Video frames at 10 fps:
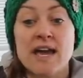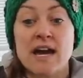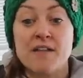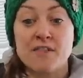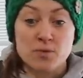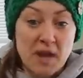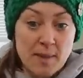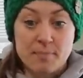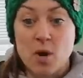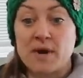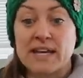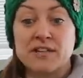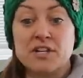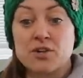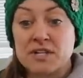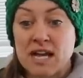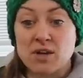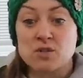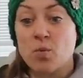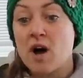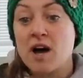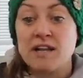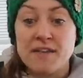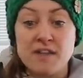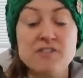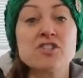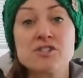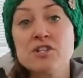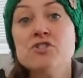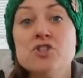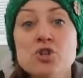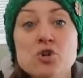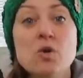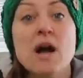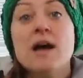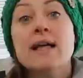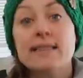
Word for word: and the ramp going out into greenhouse one and just the new